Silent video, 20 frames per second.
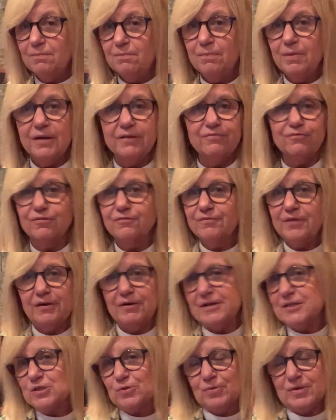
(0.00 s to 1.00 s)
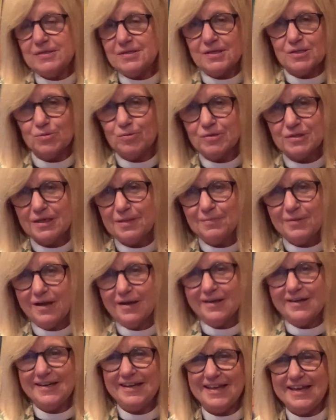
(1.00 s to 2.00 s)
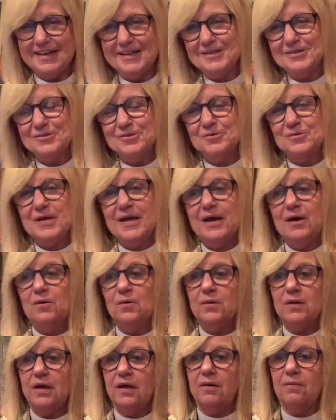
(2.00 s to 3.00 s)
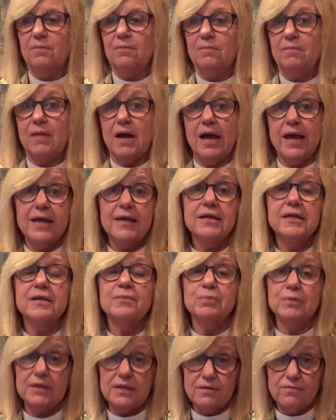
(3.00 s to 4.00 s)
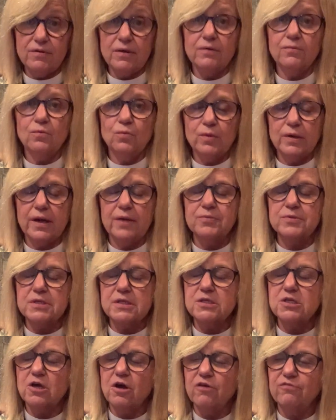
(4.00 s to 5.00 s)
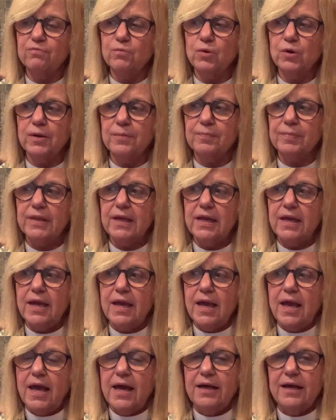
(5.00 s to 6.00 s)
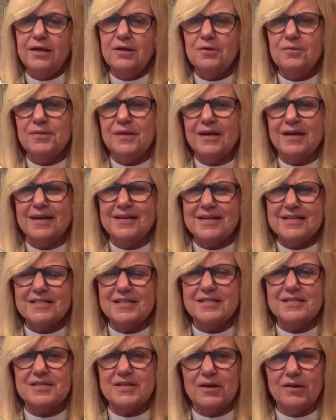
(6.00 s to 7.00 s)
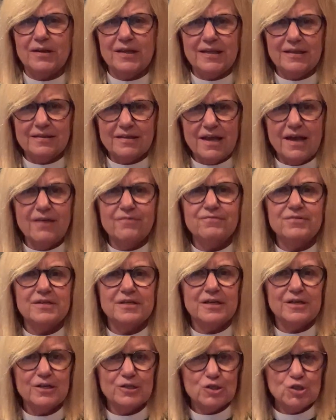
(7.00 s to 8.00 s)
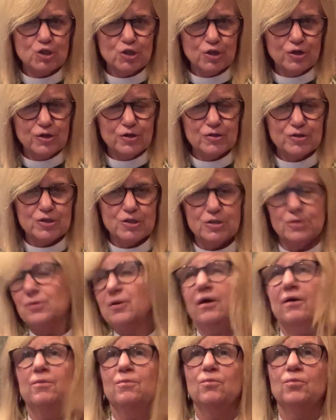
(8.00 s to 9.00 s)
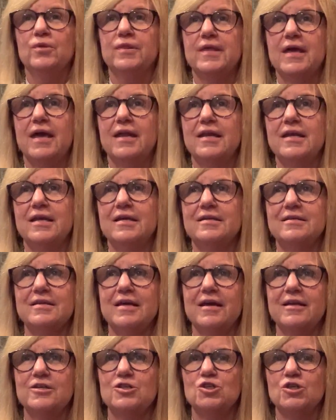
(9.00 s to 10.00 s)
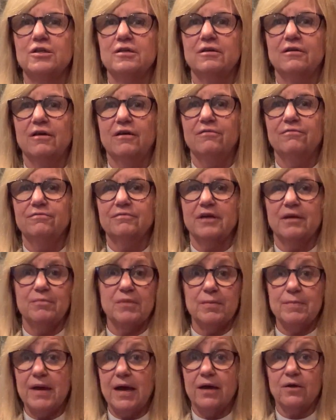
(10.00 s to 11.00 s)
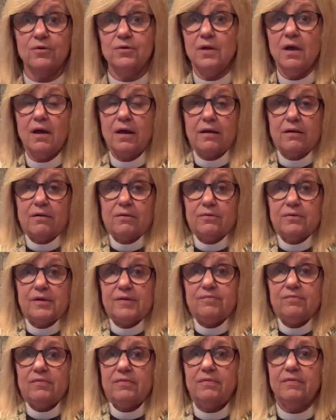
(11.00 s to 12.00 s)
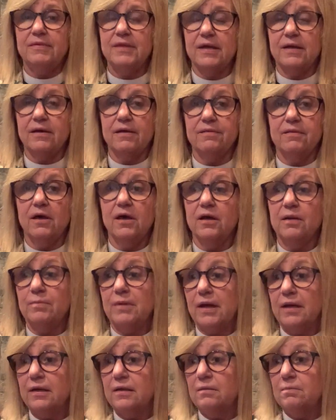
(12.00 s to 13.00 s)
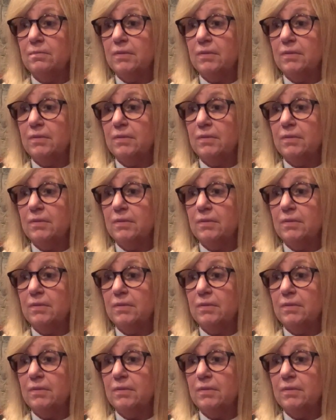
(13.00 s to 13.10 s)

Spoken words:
But for various reasons, which I'm not going to get into now, I ended up leaving when I was a sophomore. And I don't think I necessarily left church with any intention of coming back or not. I don't even think I thought about it.